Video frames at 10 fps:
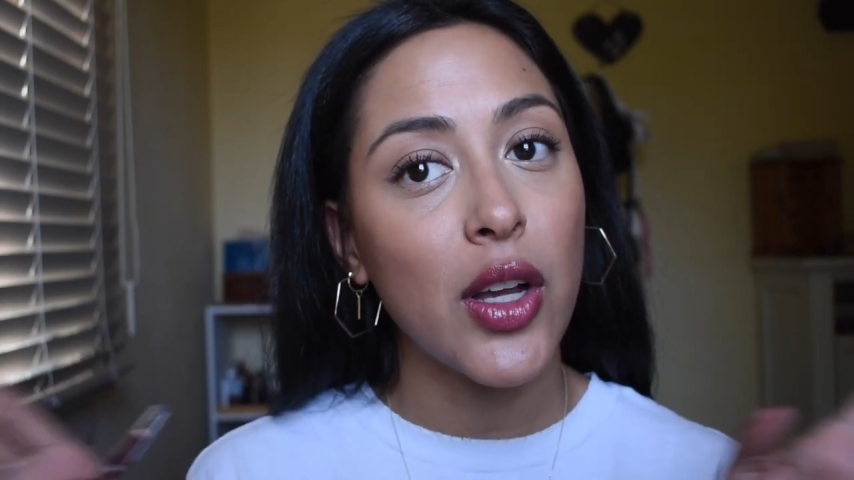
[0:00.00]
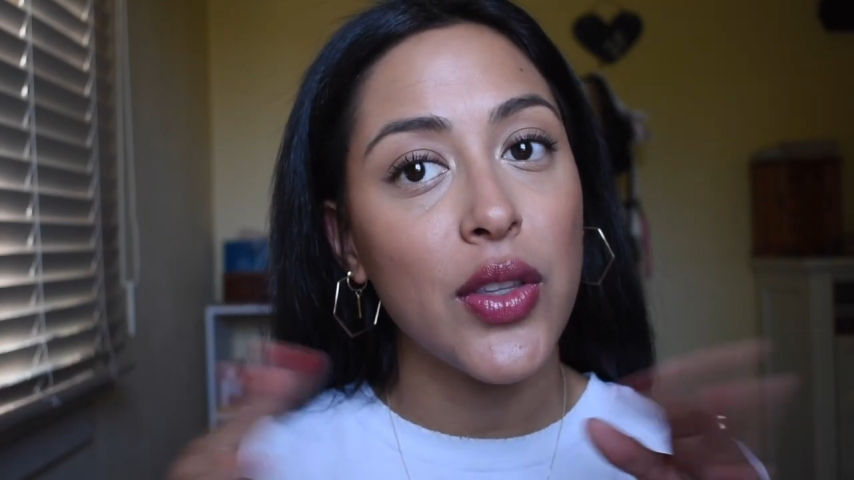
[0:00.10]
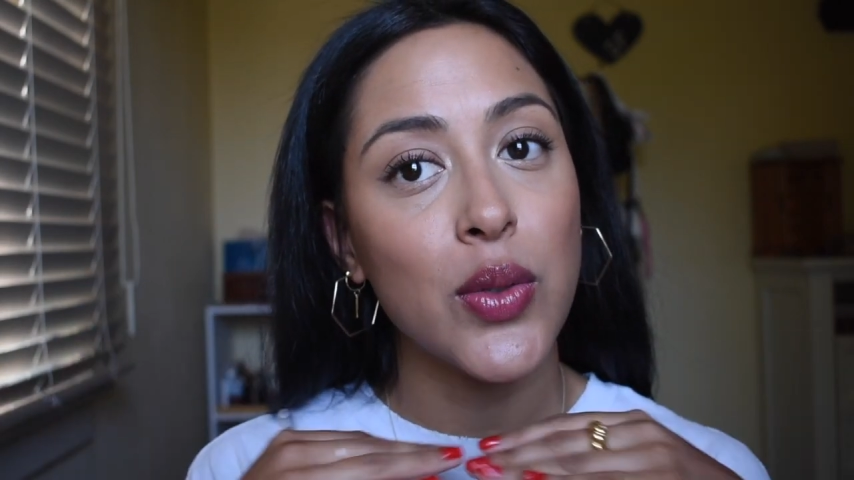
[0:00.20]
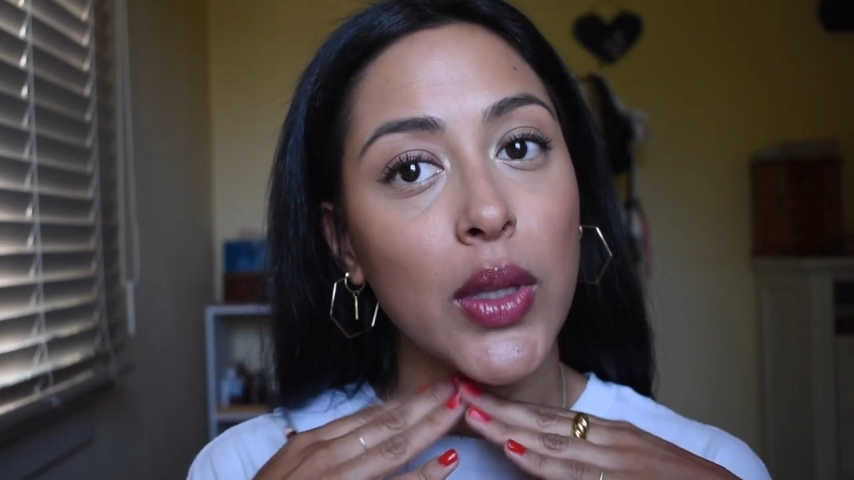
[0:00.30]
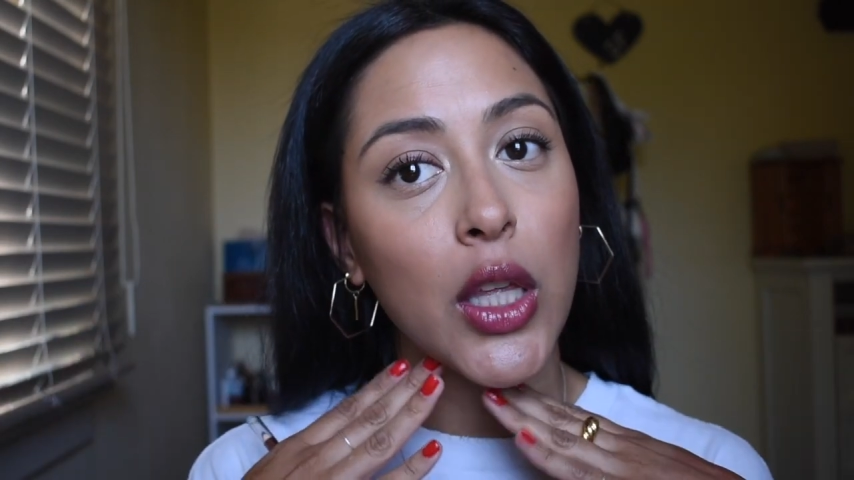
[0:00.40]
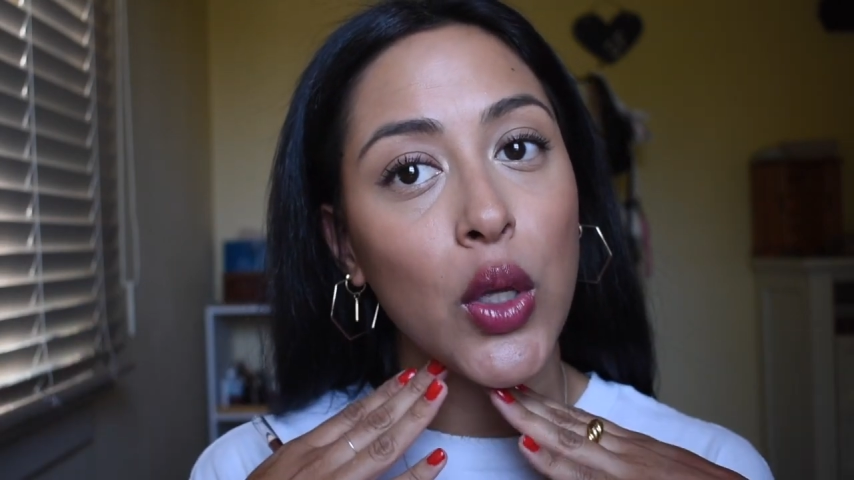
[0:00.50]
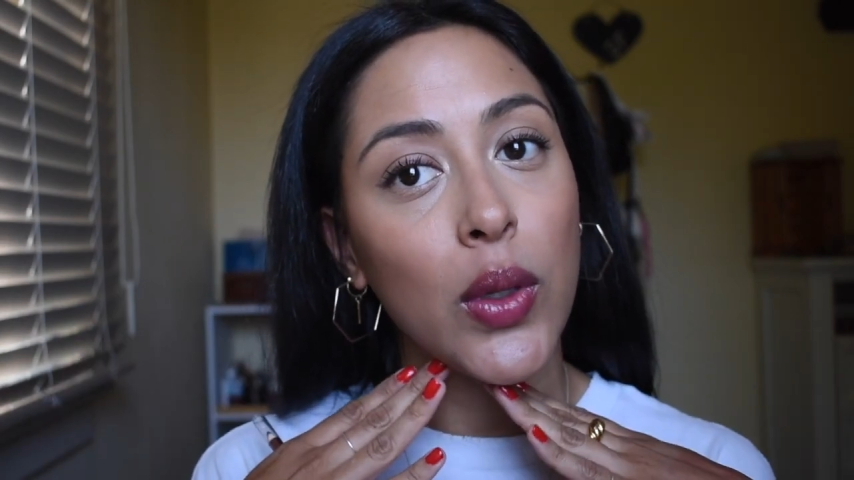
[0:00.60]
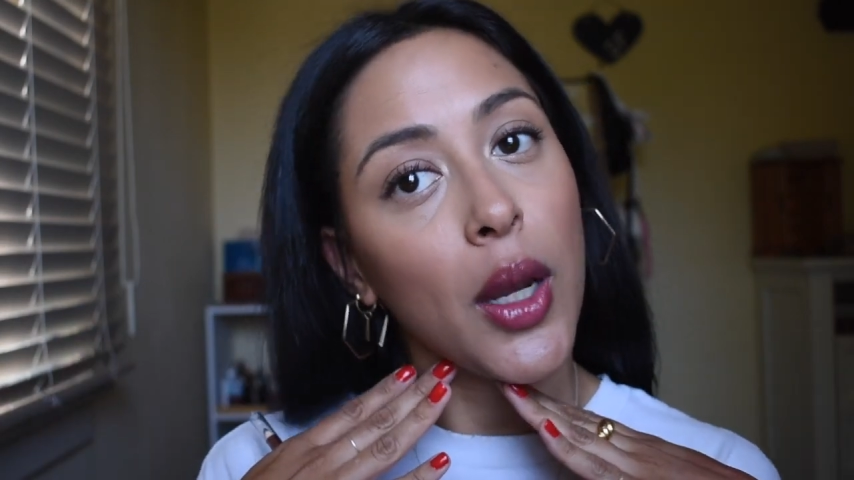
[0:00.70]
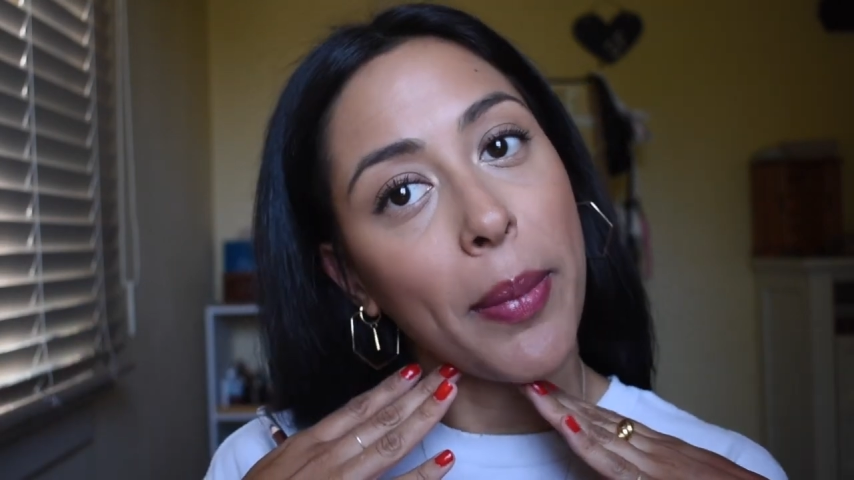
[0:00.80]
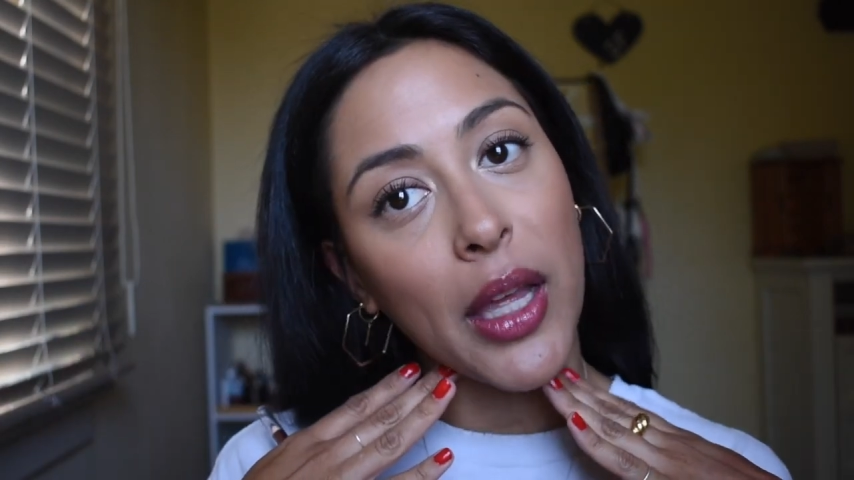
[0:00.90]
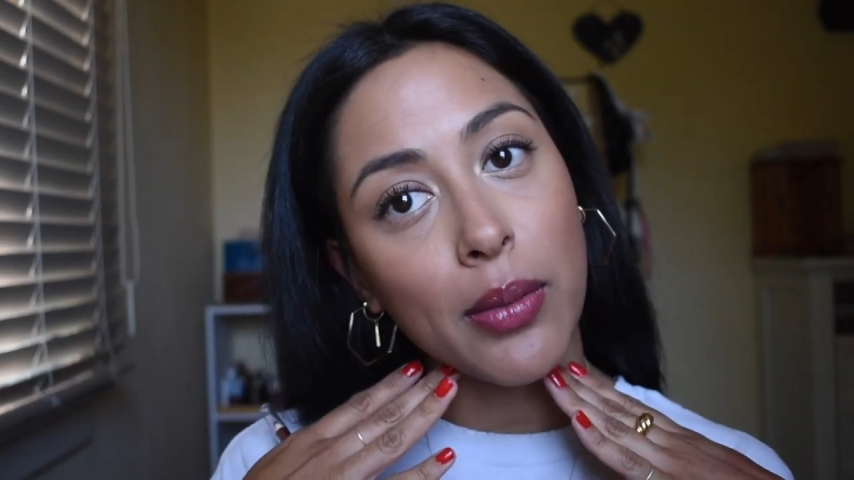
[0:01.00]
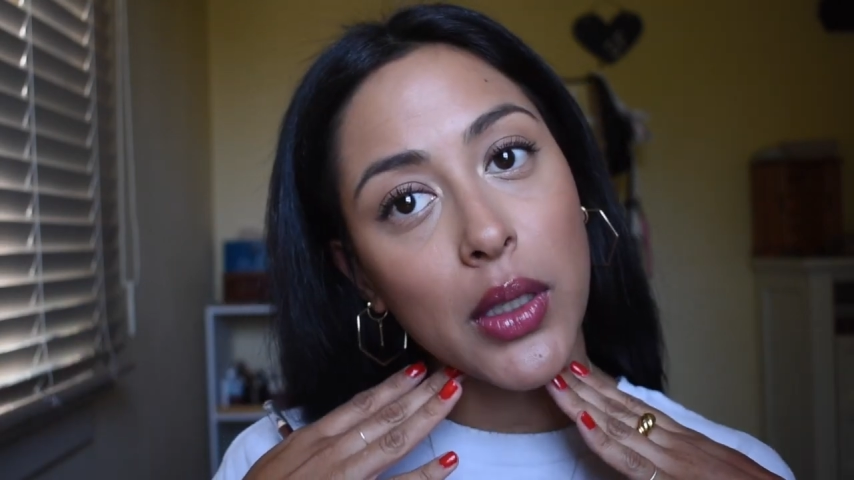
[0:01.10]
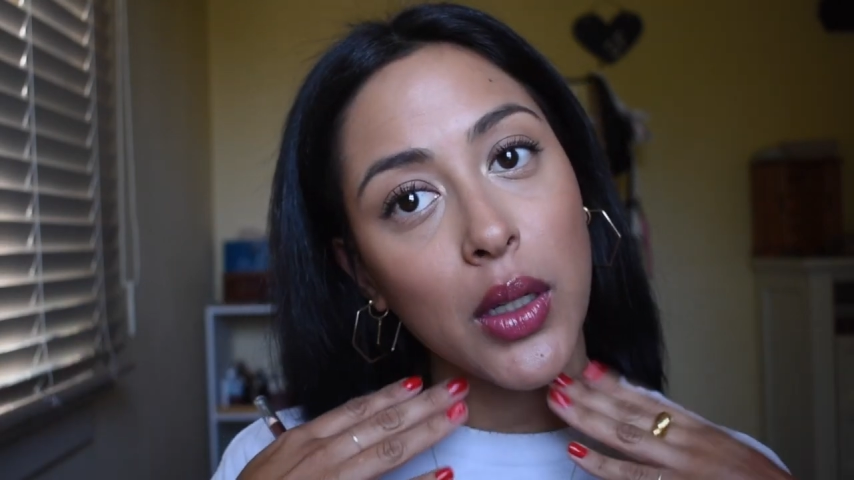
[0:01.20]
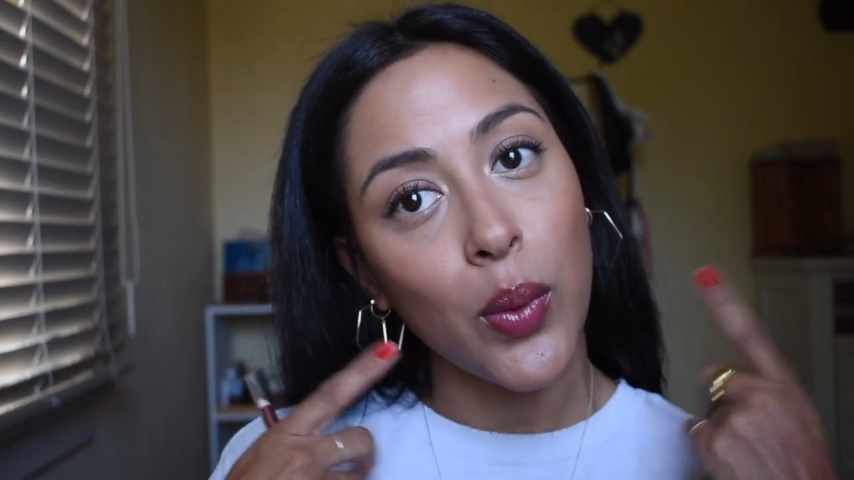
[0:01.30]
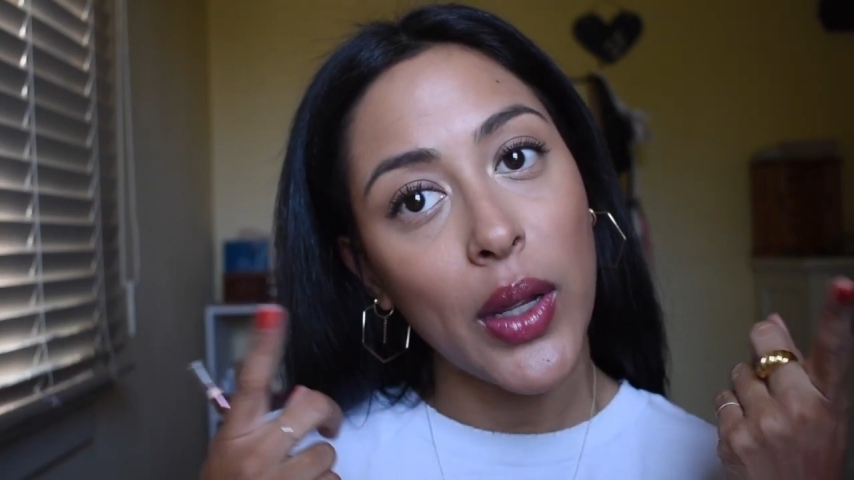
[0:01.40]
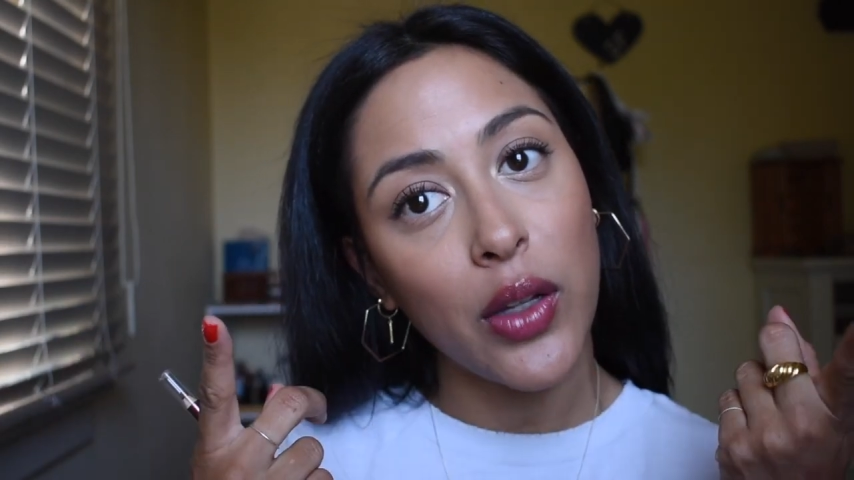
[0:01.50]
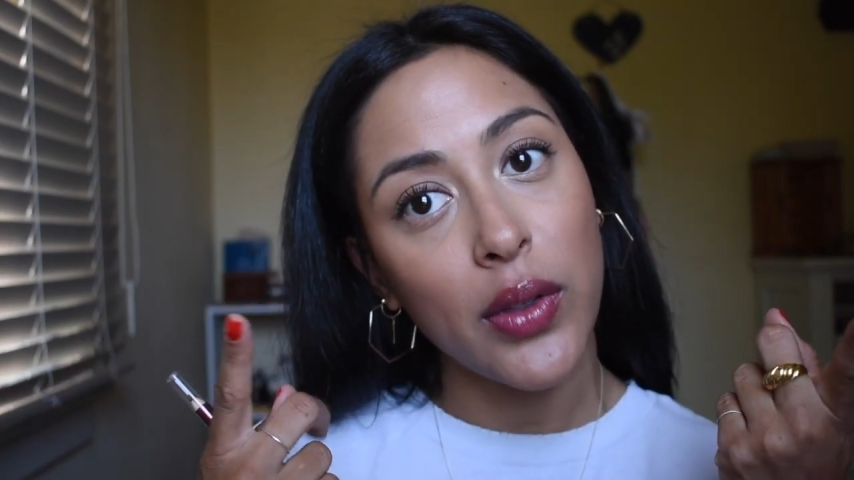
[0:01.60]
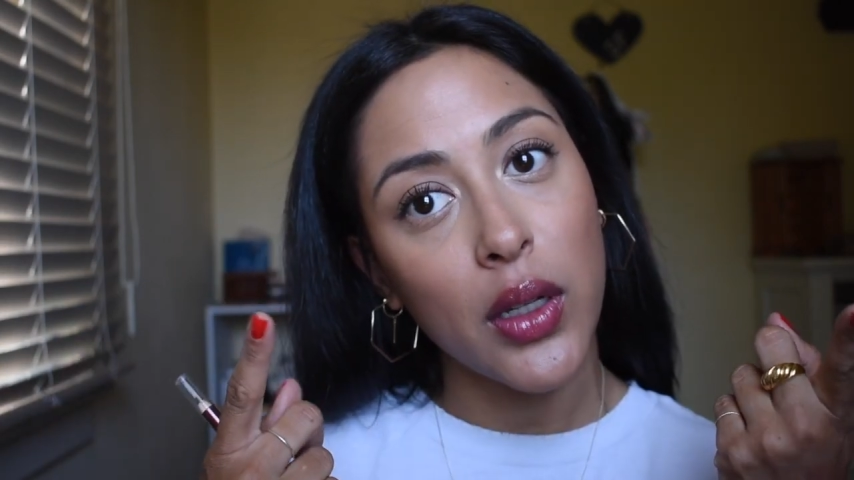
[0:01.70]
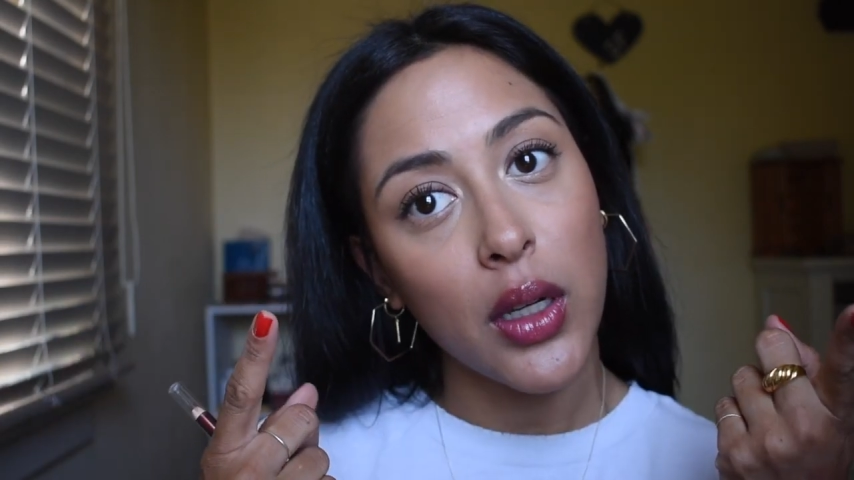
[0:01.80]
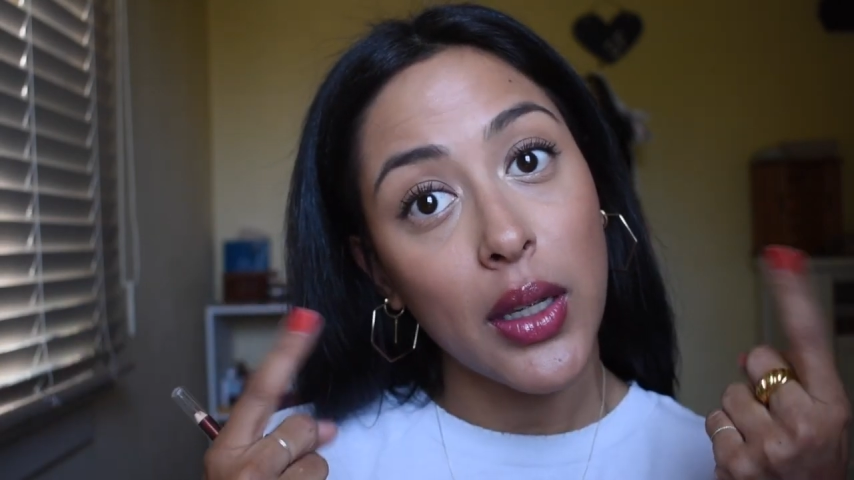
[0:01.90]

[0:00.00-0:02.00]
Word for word: got this really cute little makeup look right over